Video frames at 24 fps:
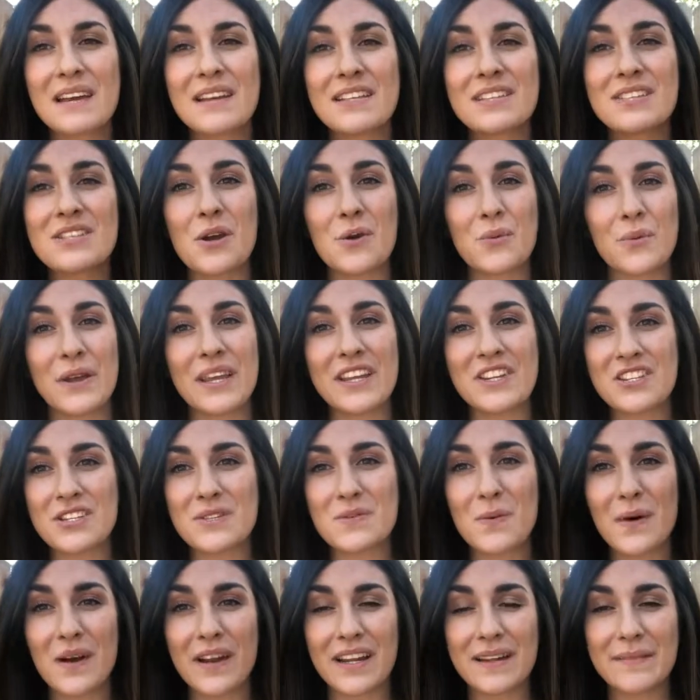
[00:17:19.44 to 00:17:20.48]
So we
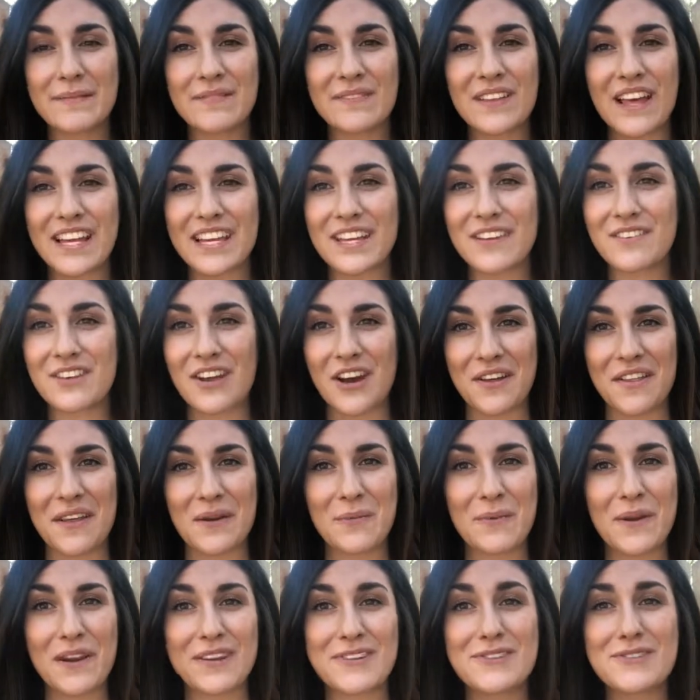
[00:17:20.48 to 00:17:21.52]
just want to let you know
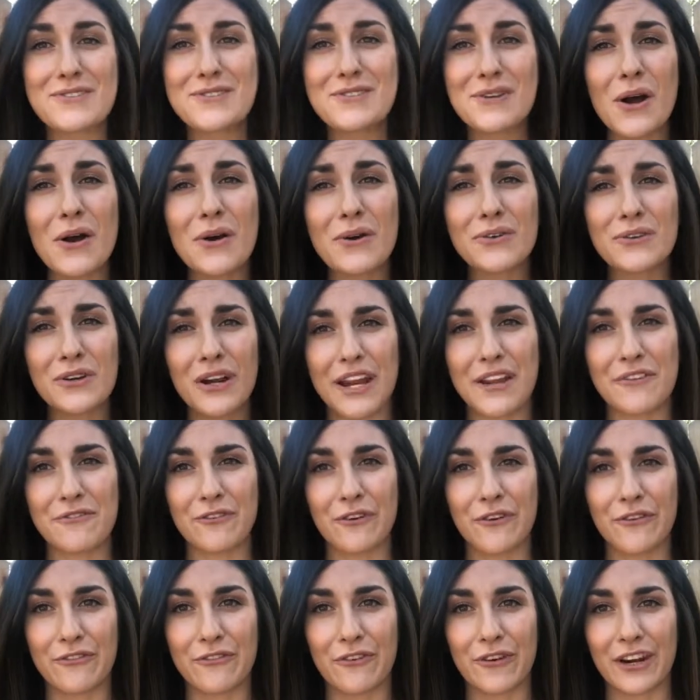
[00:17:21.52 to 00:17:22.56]
that we are so
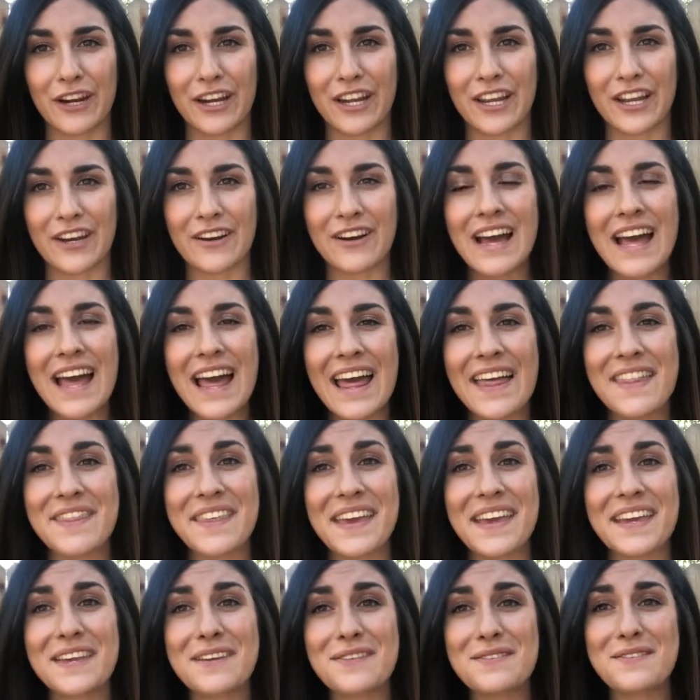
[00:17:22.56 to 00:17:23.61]
grateful for you, and
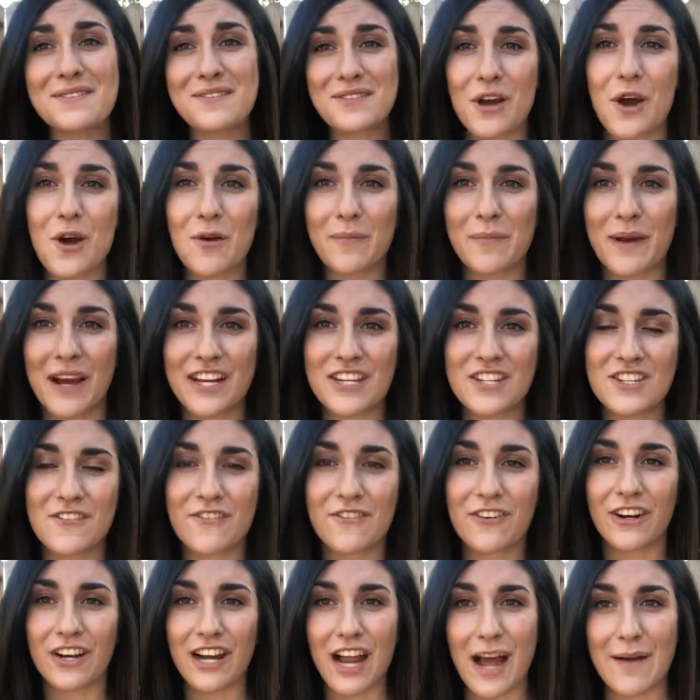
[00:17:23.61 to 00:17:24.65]
thank you so much
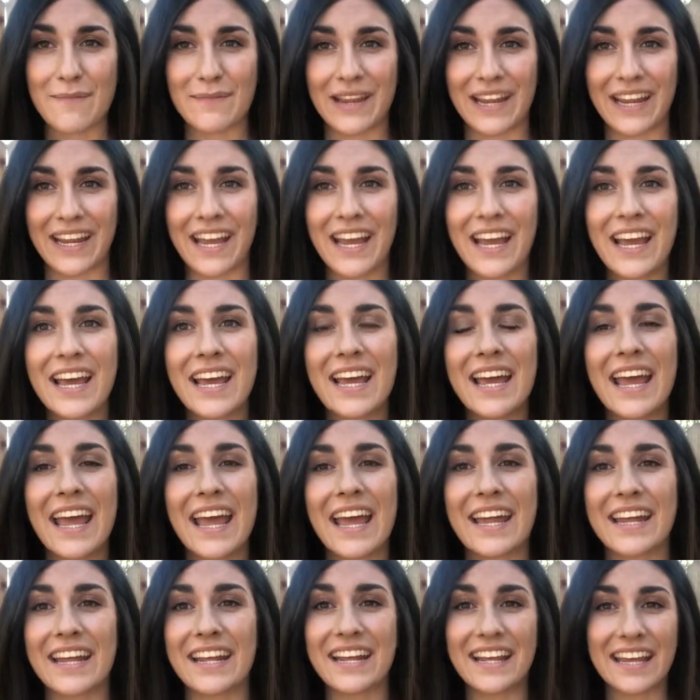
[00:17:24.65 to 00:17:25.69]
for coming
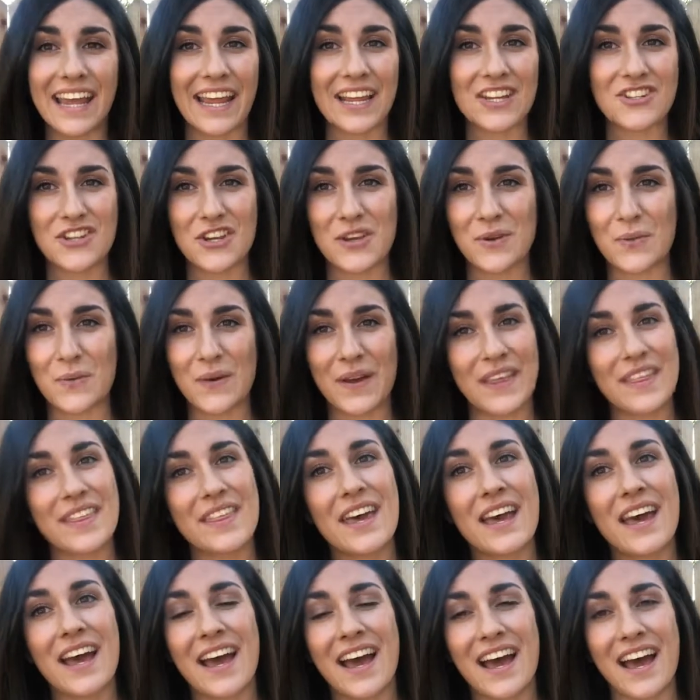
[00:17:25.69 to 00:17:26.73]
and engaging with
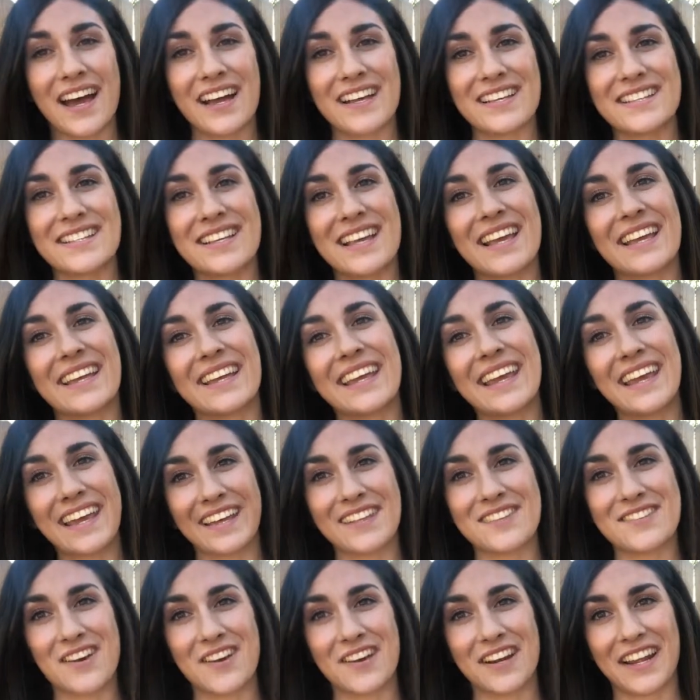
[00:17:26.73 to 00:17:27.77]
us and
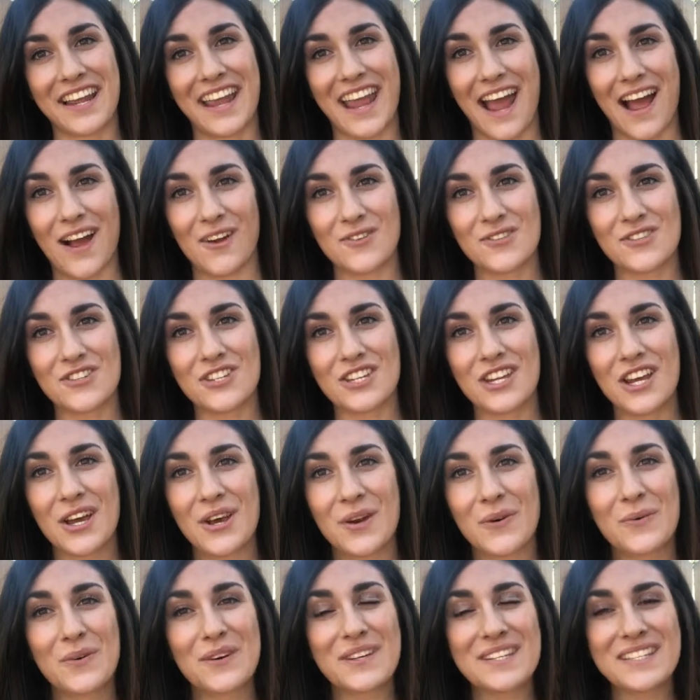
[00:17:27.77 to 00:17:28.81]
Kids on a Couch.
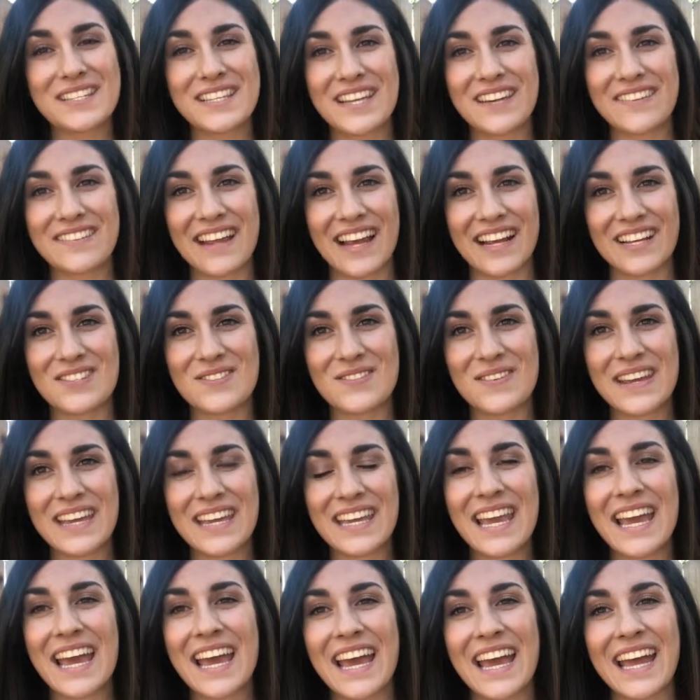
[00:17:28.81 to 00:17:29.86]
We'll see you next
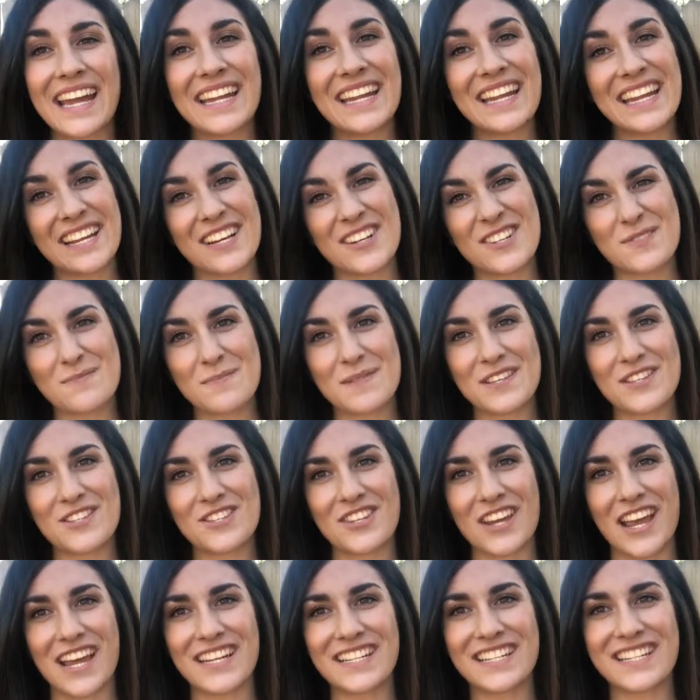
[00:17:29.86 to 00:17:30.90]
week, and here's Miss
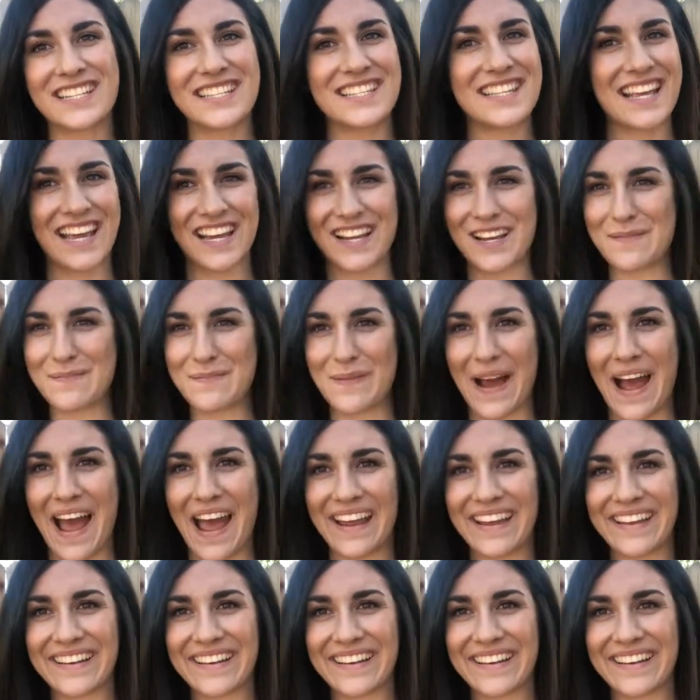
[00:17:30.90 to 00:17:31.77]
Jen to say goodbye.